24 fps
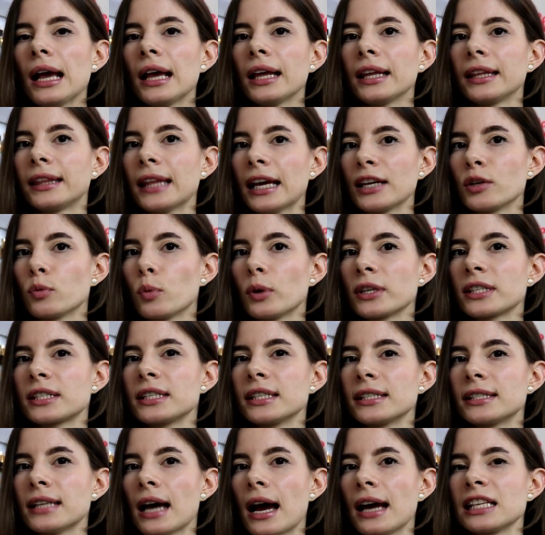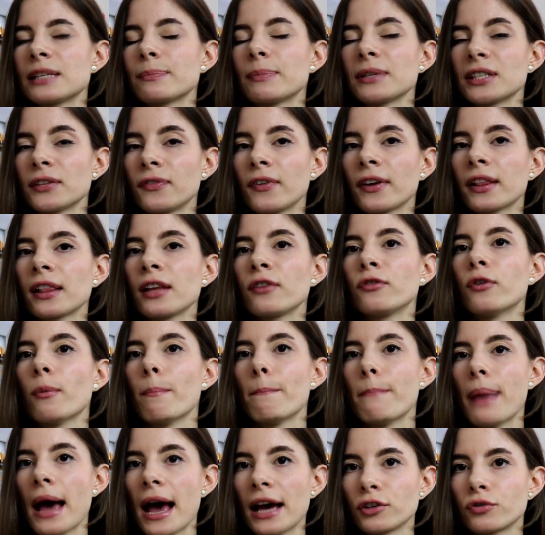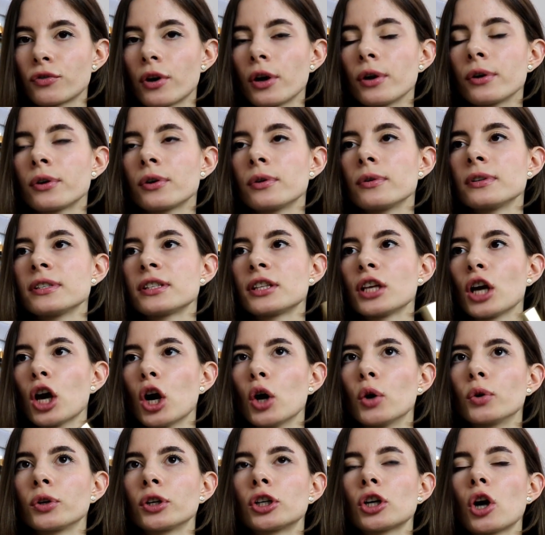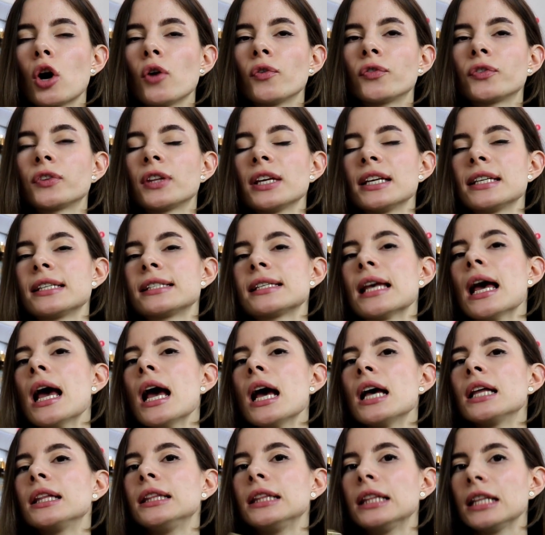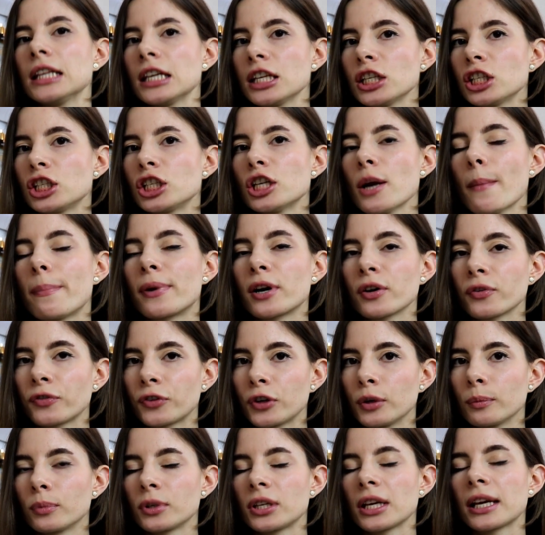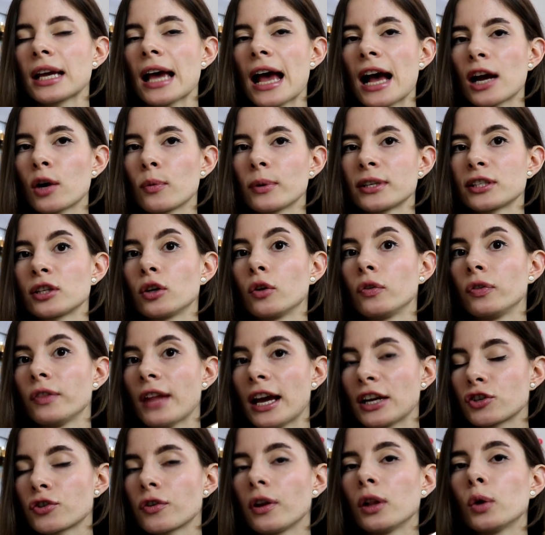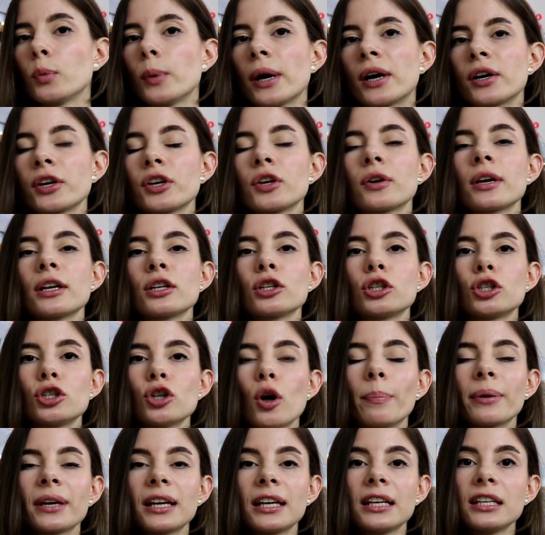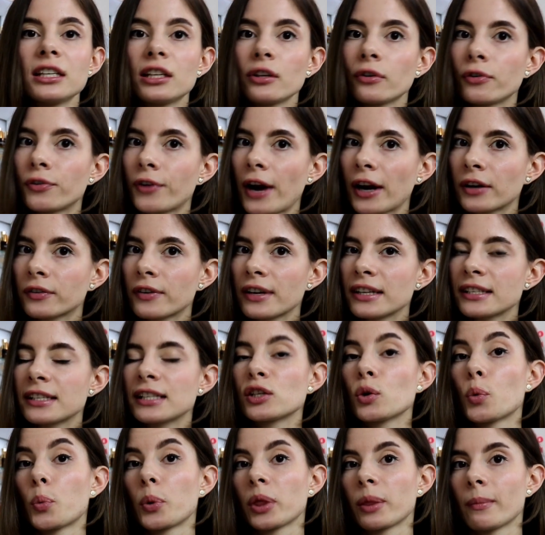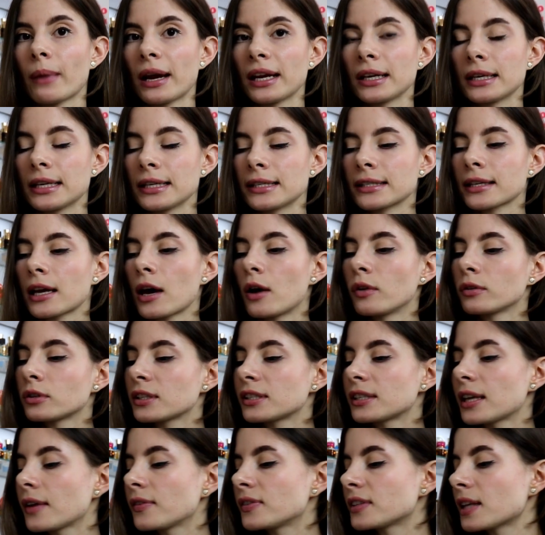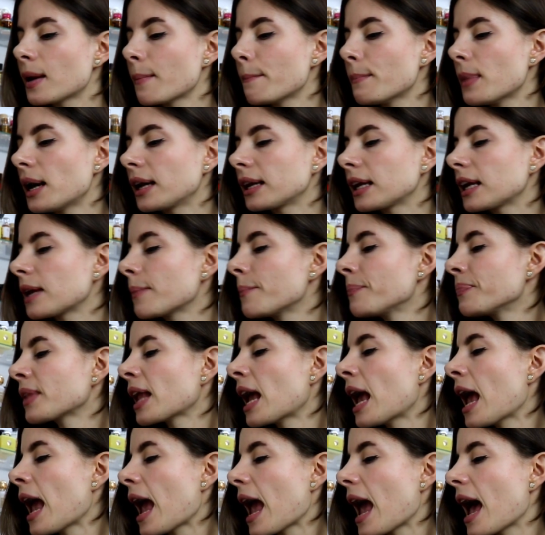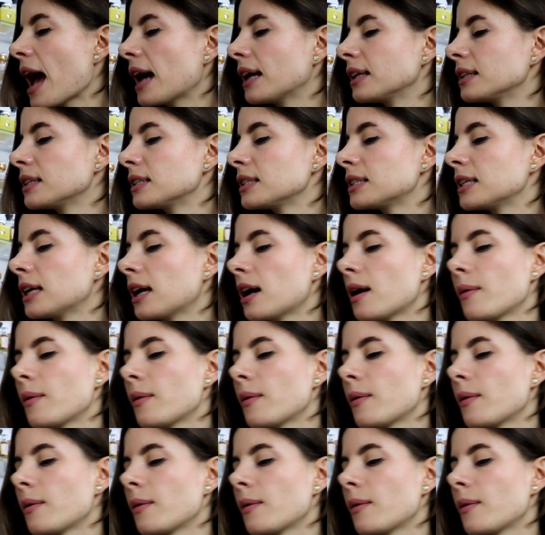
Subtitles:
that was designed specifically for Pedro, who is the owner of this niche perfume boutique Aquacion Natural, where you can shop indie fragrances with my discount to save some money. And